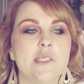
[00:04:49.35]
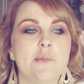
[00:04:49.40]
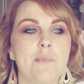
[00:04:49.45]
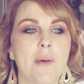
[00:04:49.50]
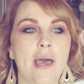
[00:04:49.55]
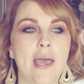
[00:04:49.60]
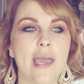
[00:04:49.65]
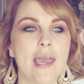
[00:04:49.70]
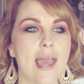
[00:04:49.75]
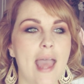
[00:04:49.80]

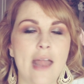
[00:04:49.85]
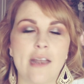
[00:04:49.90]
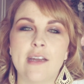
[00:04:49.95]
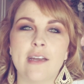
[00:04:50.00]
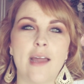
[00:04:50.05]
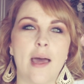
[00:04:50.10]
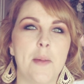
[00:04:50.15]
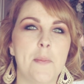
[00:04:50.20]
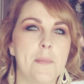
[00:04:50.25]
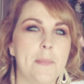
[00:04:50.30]
but it ended
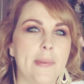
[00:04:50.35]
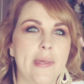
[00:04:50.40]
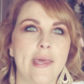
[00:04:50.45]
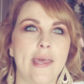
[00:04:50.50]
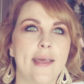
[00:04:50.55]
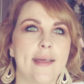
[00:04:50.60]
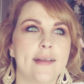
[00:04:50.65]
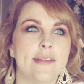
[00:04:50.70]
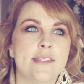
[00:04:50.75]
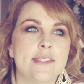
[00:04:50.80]
up
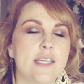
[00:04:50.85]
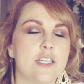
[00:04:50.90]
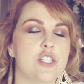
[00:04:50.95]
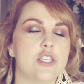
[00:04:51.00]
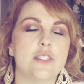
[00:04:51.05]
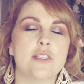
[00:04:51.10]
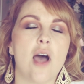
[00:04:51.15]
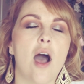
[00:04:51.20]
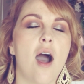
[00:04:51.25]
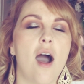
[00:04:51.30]
being such
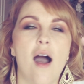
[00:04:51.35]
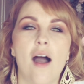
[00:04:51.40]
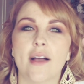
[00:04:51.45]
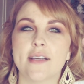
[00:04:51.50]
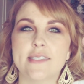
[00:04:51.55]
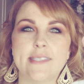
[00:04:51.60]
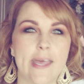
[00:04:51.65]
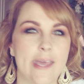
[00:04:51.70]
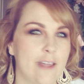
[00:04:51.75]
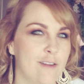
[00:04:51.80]
a
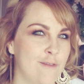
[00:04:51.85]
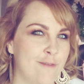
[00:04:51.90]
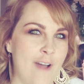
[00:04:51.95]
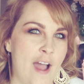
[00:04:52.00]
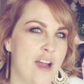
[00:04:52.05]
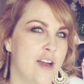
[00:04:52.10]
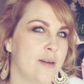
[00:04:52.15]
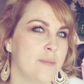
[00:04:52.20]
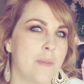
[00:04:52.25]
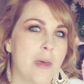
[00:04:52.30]
toxic
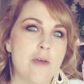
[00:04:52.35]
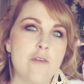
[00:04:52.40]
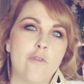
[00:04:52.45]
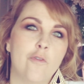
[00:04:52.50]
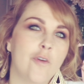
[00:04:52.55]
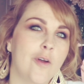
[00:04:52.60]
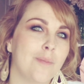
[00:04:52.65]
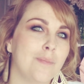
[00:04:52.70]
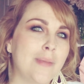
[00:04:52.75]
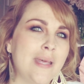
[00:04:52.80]
environment
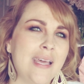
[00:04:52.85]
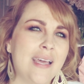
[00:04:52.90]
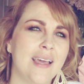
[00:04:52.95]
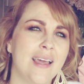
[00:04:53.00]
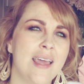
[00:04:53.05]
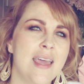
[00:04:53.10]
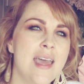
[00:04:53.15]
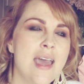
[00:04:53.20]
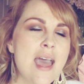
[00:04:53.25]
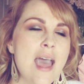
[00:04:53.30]
for
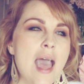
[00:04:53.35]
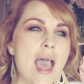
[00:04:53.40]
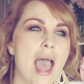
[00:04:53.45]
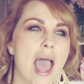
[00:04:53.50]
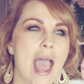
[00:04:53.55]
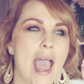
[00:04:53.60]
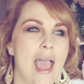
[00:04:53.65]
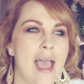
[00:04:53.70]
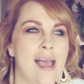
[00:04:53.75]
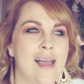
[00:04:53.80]
me,
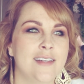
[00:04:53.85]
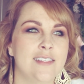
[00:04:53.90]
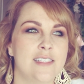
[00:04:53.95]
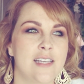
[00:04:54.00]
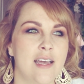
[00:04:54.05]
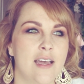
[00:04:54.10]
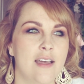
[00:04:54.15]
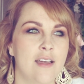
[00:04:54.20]
and